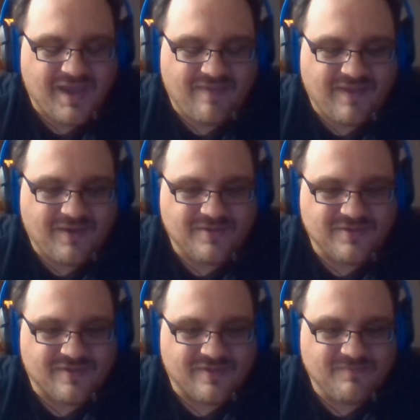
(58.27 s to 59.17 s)
and they
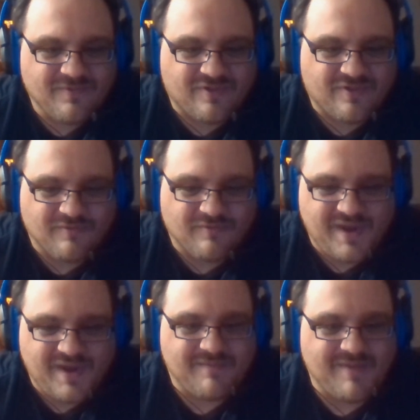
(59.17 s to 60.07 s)
would just start
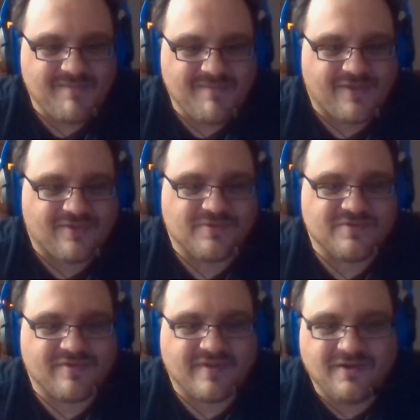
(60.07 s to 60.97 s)
reading me my
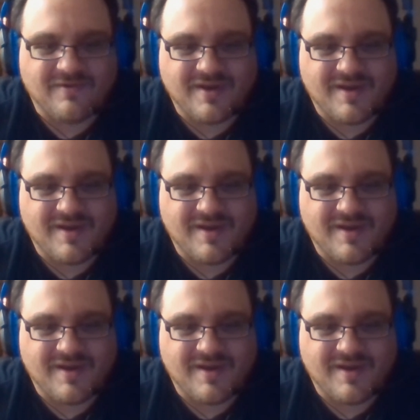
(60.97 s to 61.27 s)
social security